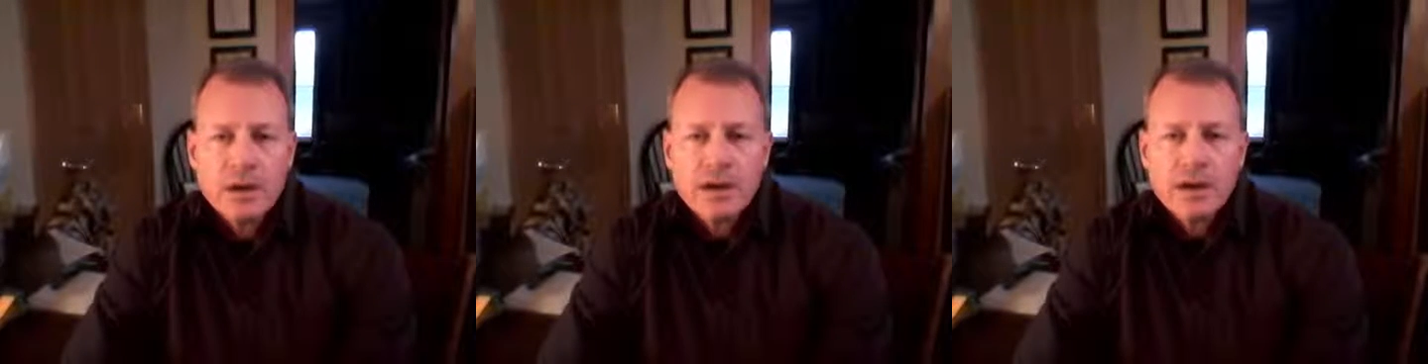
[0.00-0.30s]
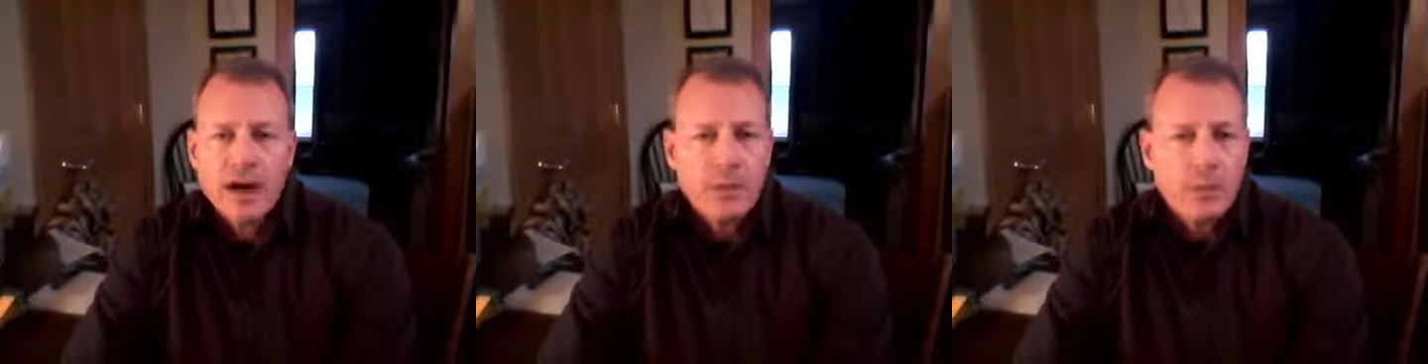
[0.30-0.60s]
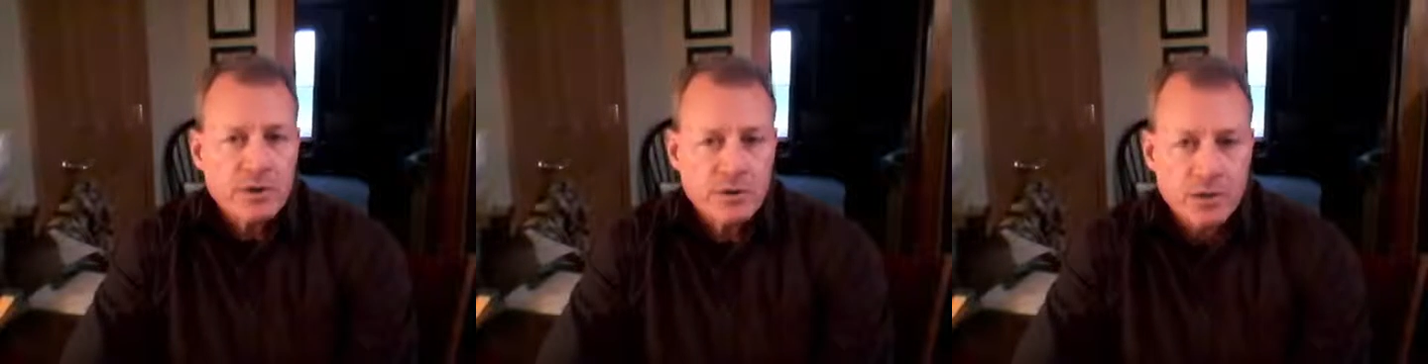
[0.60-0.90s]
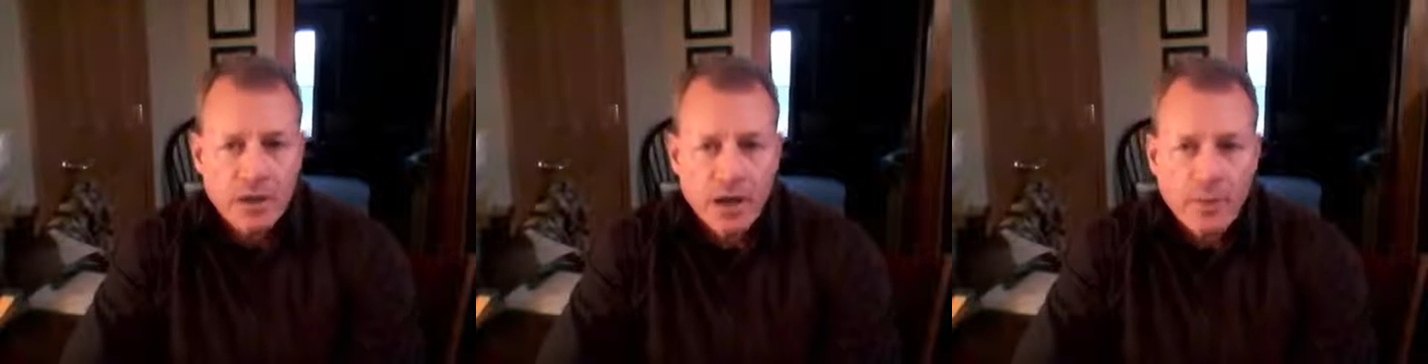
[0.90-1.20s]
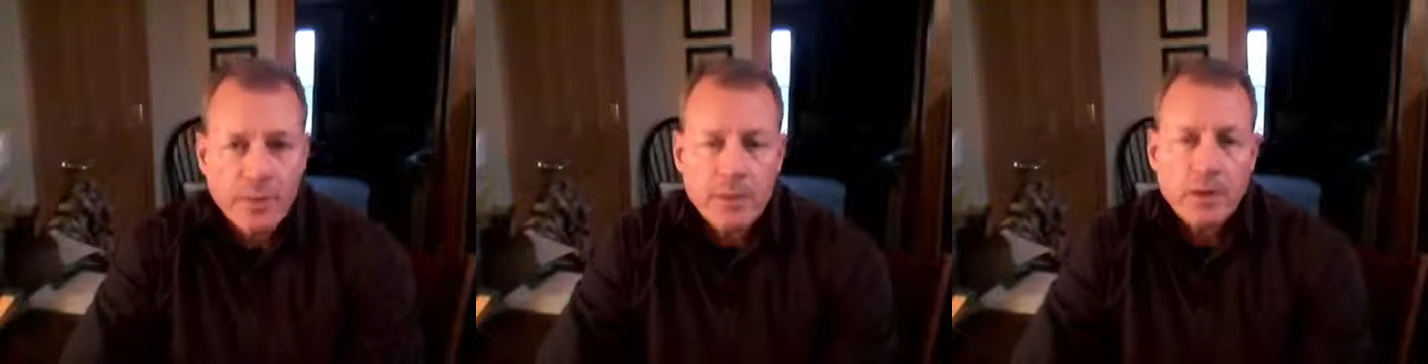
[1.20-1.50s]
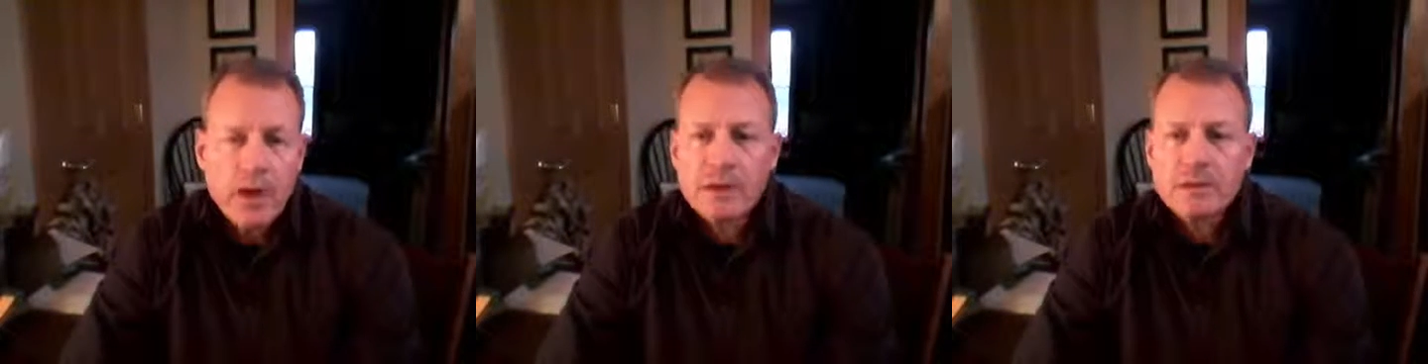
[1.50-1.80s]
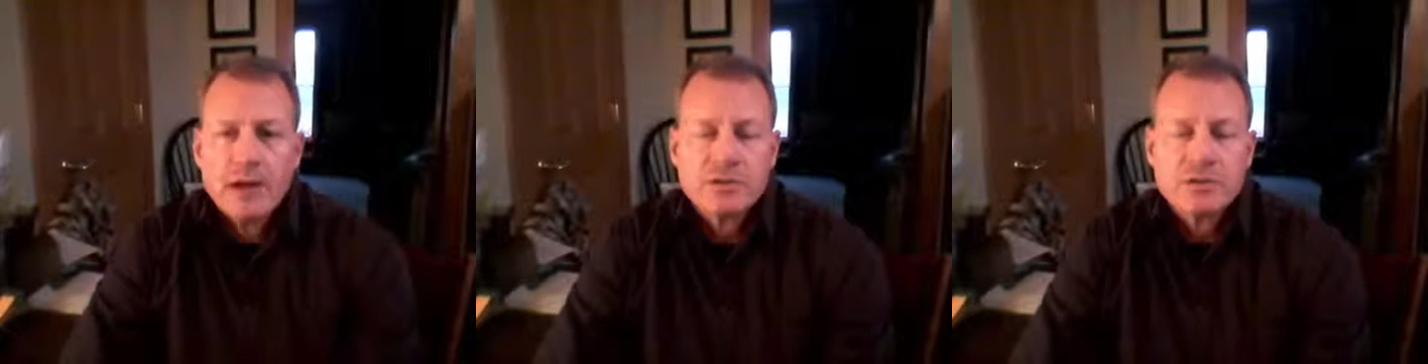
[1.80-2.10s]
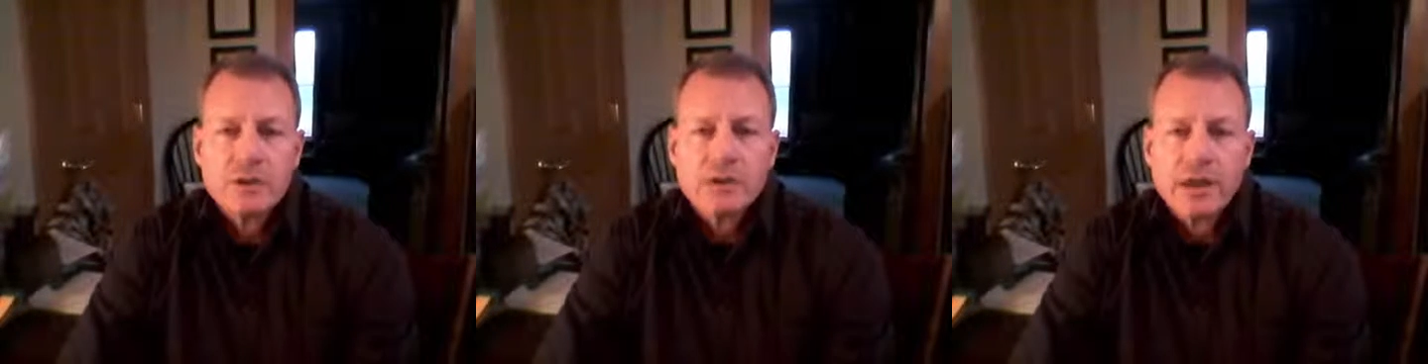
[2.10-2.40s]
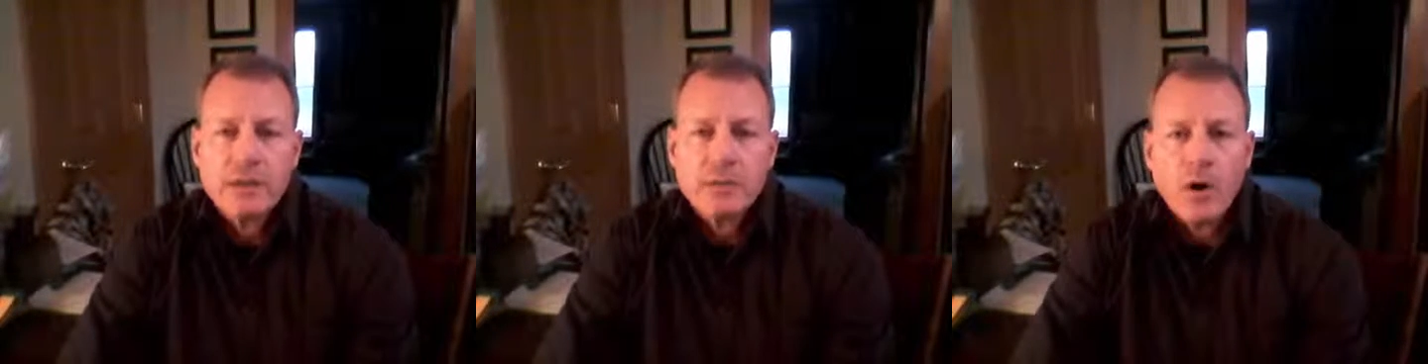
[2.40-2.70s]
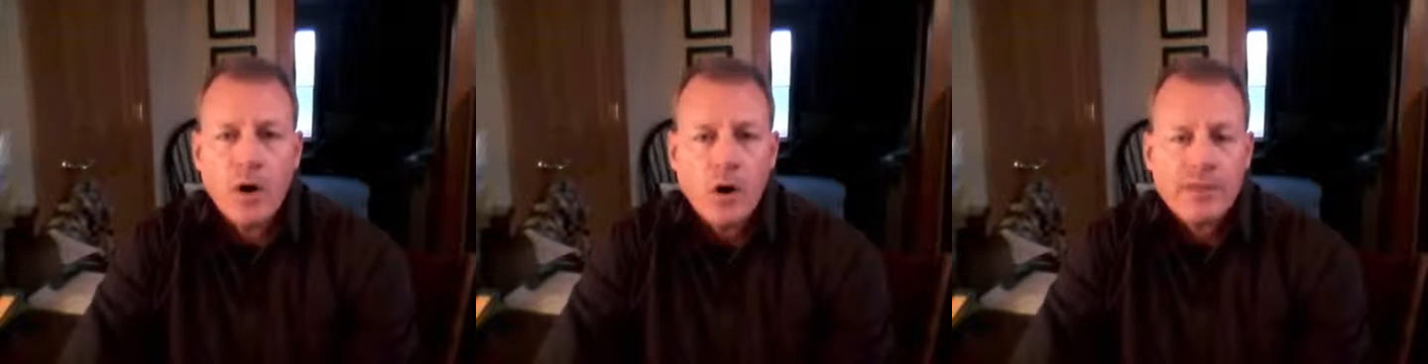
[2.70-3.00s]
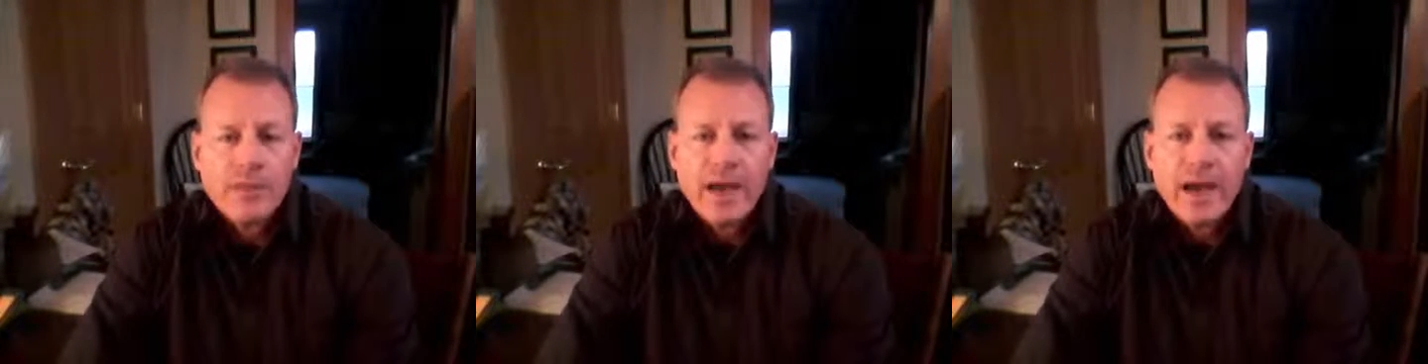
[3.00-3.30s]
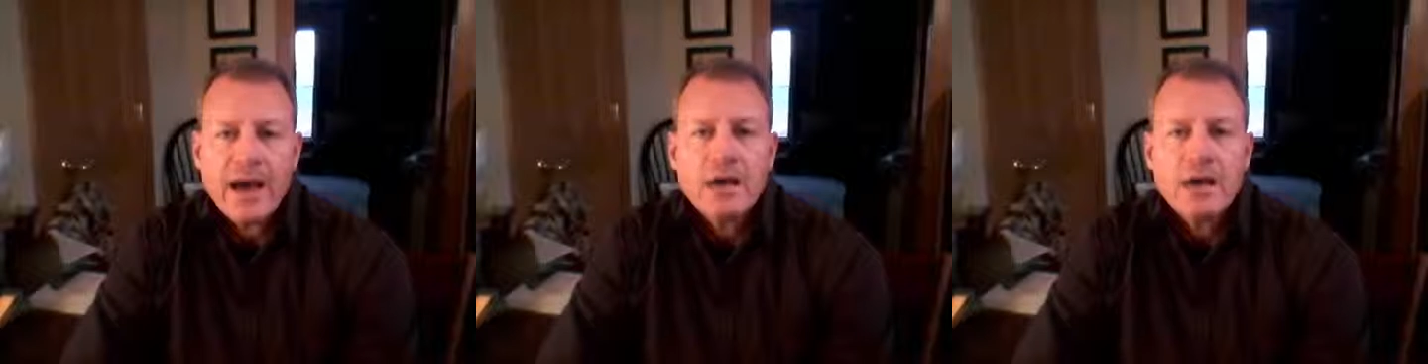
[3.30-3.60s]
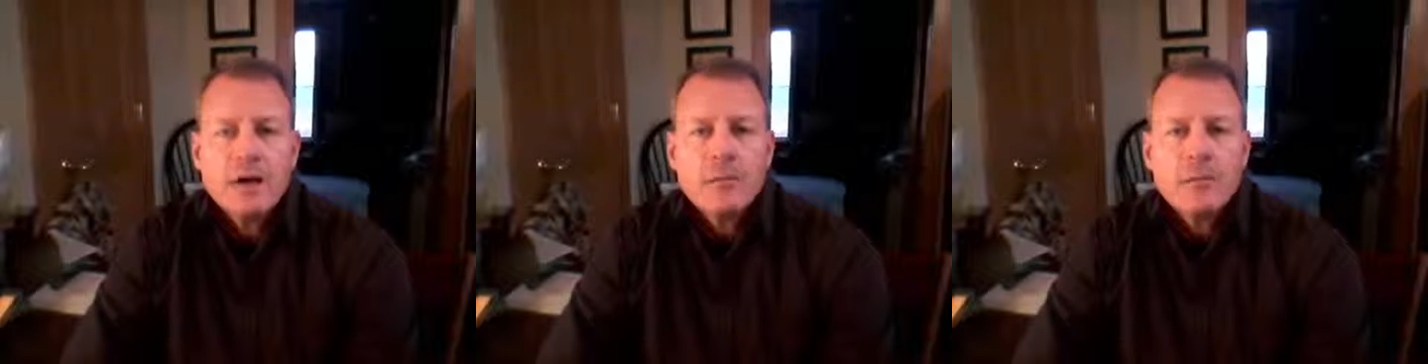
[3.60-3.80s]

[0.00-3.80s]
And not that we shouldn't help people. I certainly am all for that.